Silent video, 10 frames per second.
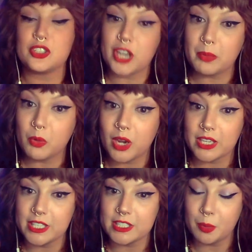
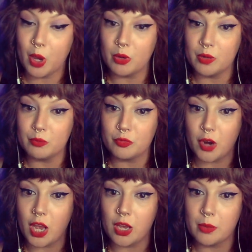Jabberwocky is a poem
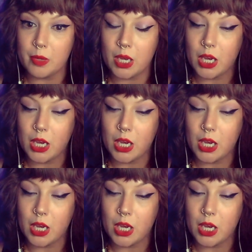from